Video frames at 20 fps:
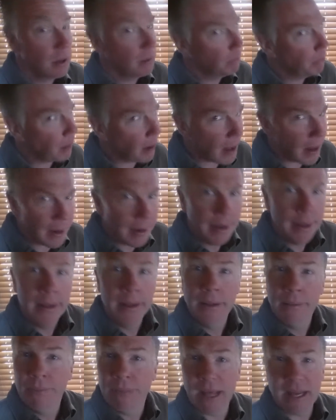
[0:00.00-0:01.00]
But
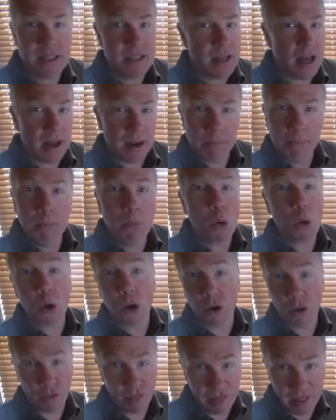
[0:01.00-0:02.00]
that's not a
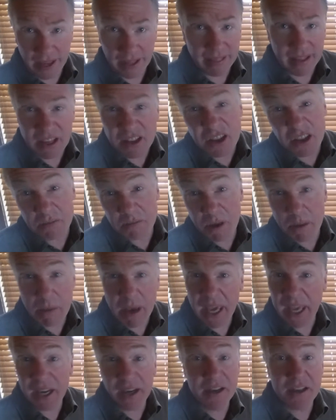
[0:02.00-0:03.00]
moral thing. That's just me
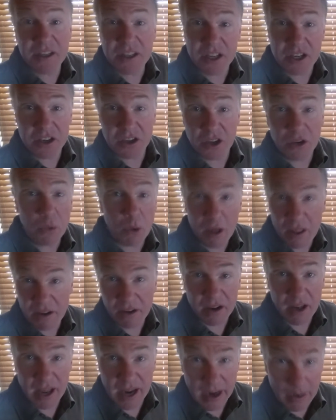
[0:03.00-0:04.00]
making a decision whether or
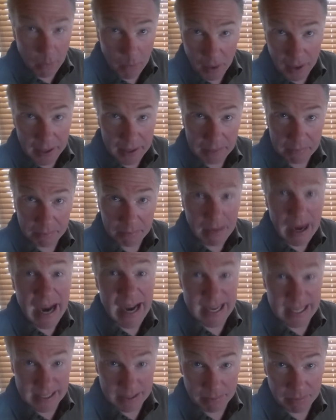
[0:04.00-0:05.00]
not I want to
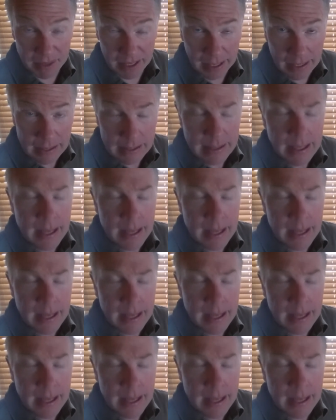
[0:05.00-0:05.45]
buy something.